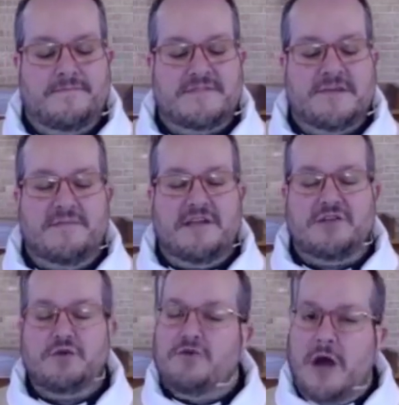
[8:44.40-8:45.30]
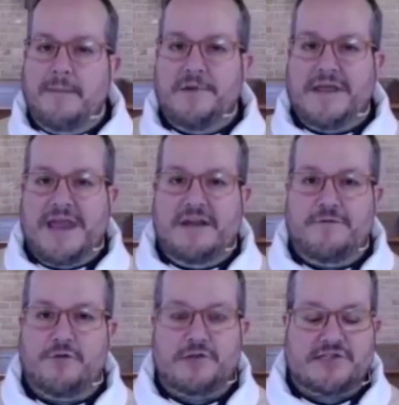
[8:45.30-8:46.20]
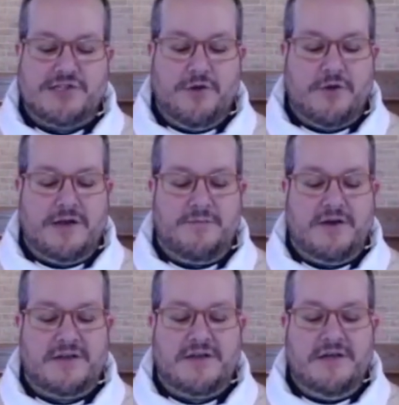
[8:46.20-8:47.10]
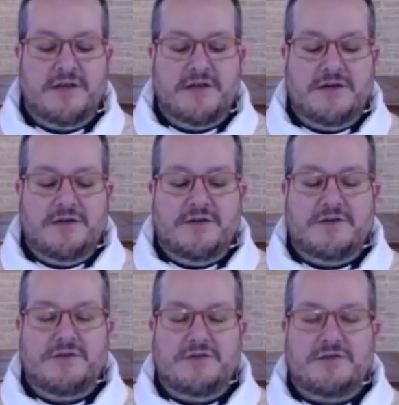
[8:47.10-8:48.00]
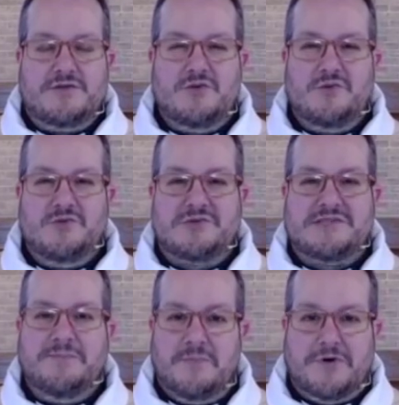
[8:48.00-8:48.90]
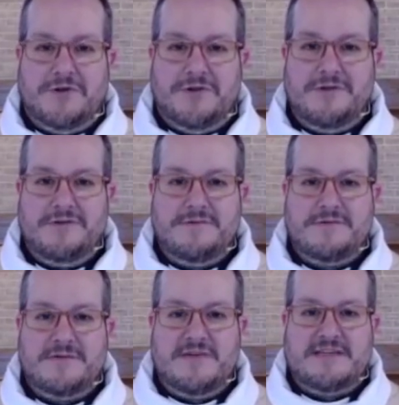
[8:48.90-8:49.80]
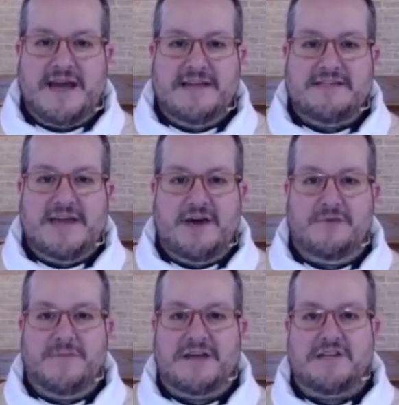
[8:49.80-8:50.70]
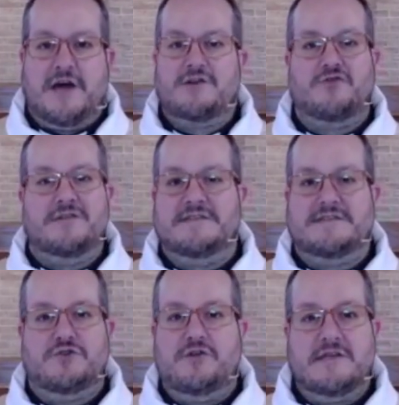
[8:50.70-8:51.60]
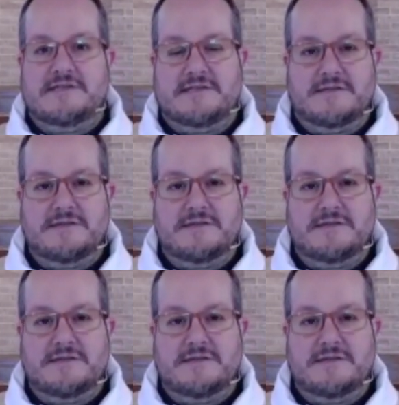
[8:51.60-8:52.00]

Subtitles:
Something too complicated for a slogan, but too simple to be tied down by doctrines and treatises.